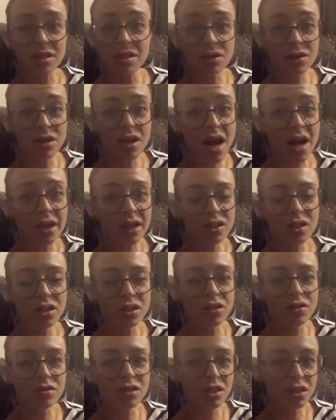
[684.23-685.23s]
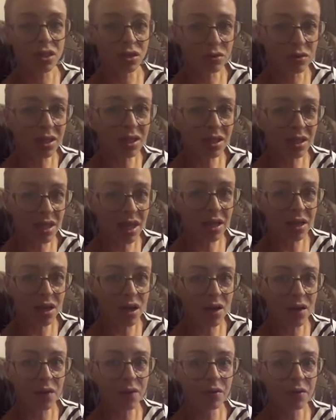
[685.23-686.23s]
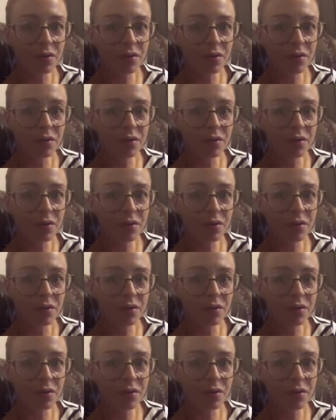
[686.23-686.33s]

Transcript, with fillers: They're not excuses. You can say no.